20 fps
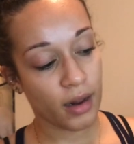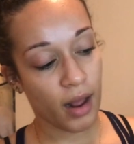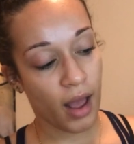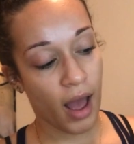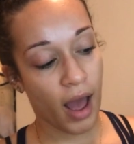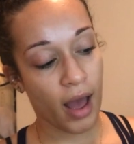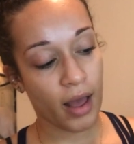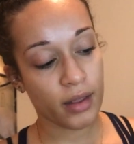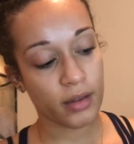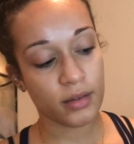it
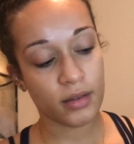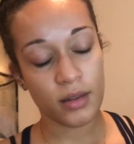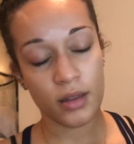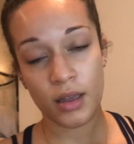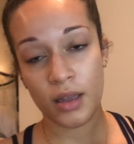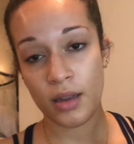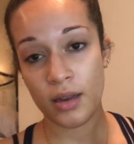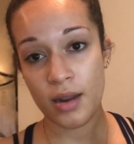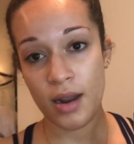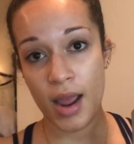has
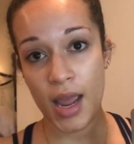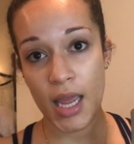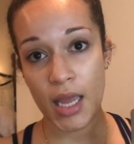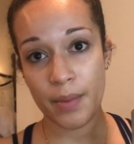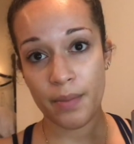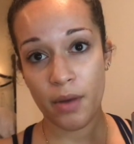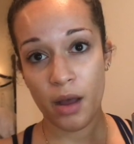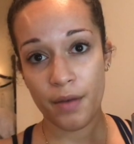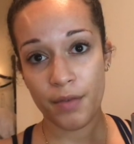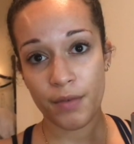the
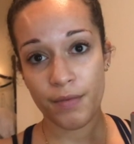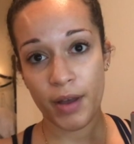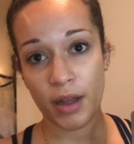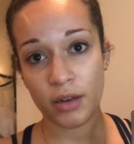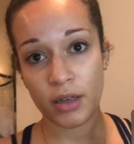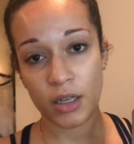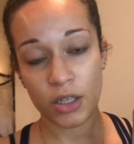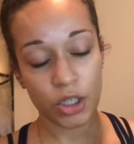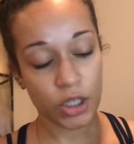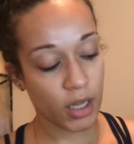name of the
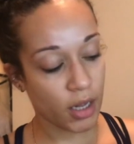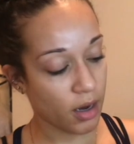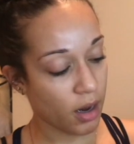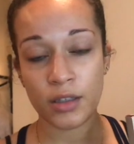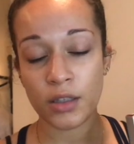foundation,